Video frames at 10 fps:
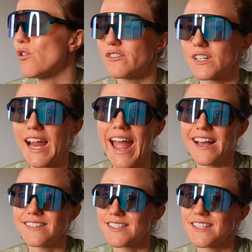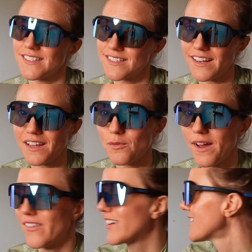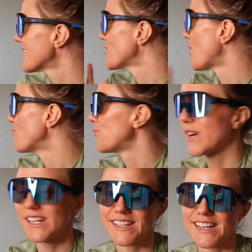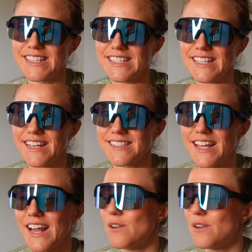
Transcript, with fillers: overcast sunny weather. So I'm pretty excited to test that